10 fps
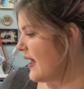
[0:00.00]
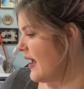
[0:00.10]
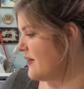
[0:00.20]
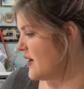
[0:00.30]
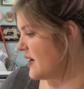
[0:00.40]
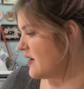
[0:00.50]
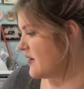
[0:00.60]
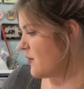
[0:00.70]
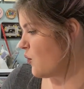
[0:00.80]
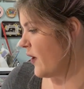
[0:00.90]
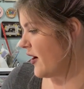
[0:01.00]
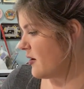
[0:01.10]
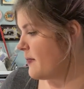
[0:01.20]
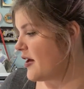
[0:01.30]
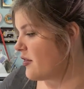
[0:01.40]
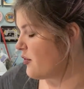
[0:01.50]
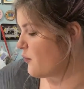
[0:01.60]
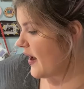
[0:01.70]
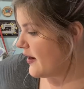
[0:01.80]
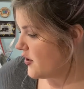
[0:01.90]
And then where my
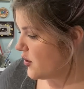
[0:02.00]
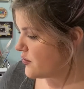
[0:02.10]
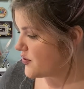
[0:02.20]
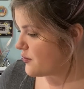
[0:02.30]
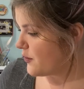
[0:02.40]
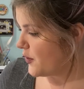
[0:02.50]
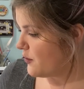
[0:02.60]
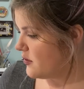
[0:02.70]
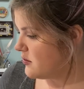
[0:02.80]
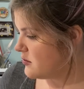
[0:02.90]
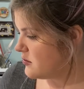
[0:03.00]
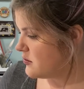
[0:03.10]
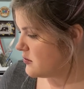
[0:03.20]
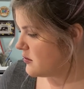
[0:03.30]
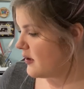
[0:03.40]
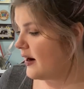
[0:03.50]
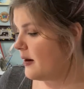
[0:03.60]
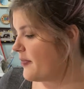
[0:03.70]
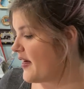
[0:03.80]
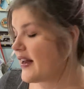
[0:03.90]
thread goes through,
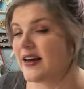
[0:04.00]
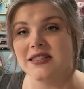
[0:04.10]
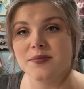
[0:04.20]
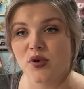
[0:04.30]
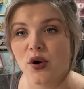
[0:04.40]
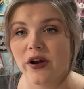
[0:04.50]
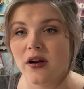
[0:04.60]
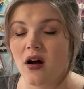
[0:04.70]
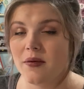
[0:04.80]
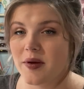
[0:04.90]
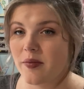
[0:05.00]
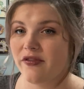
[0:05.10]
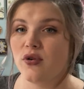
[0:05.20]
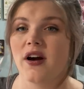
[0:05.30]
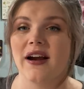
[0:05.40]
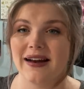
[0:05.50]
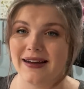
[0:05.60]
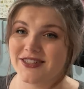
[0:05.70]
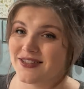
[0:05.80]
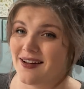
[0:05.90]
um, that has broken on me before and
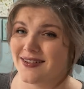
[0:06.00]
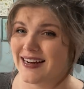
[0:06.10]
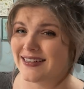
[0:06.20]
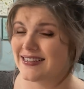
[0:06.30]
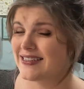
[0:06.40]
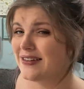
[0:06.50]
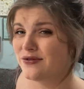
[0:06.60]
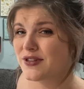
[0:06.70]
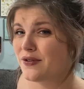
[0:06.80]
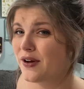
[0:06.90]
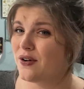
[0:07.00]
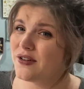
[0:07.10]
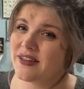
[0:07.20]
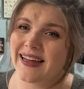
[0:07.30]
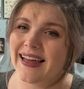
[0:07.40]
I just contacted Steve with Sewing Gold